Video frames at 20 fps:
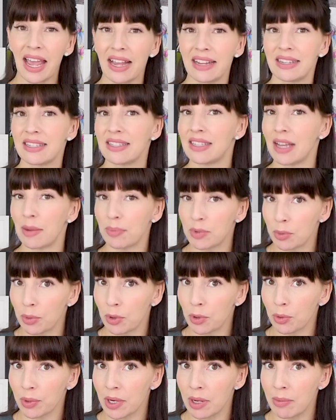
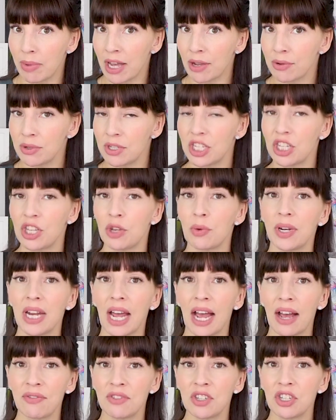acceptable rebound. You would
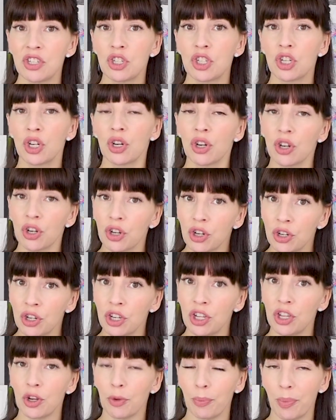have to turn
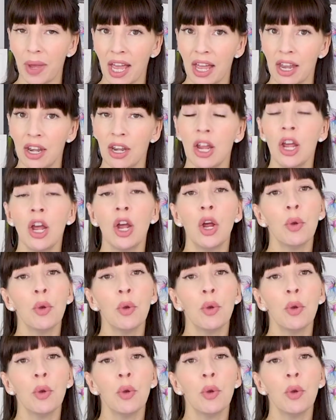your pen